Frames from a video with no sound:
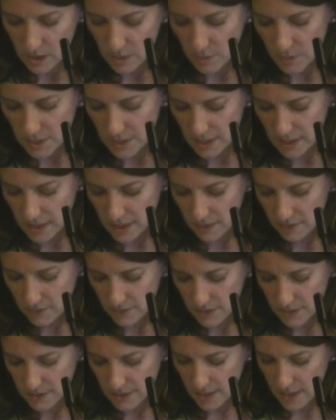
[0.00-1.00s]
It was a
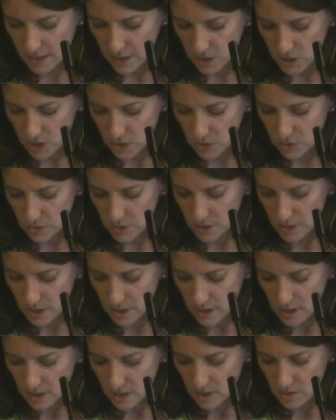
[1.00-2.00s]
gift, solitude,
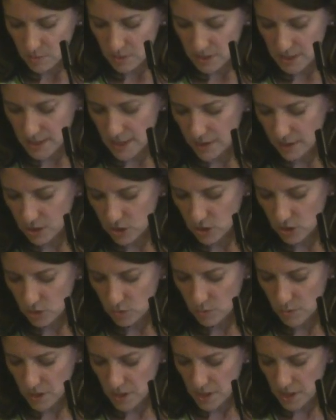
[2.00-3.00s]
but
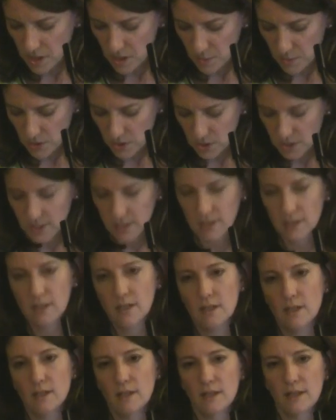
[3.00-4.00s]
solitude with another
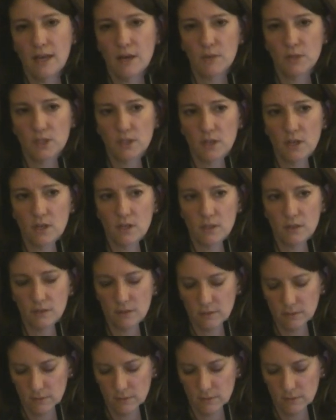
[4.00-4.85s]
person, that was an art.